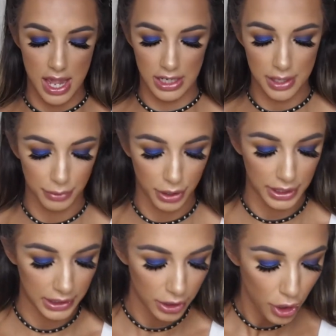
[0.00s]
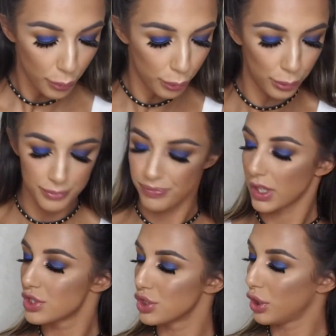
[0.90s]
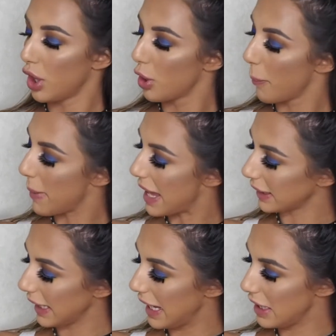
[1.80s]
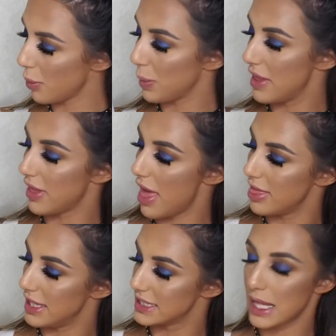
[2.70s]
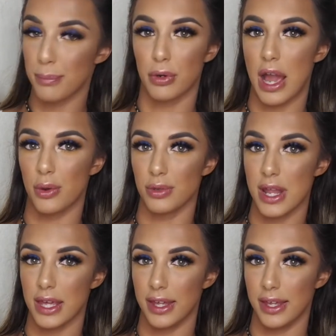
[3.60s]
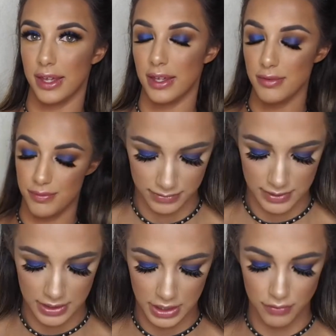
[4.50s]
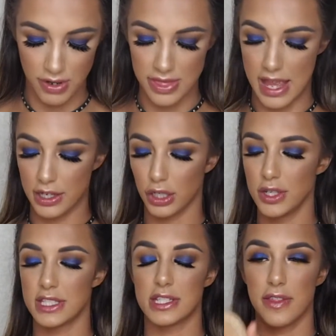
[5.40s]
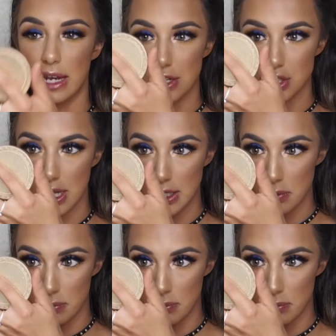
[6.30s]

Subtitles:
and I'm going to go back in with this brown here. I'm going to run that closer to the lash line.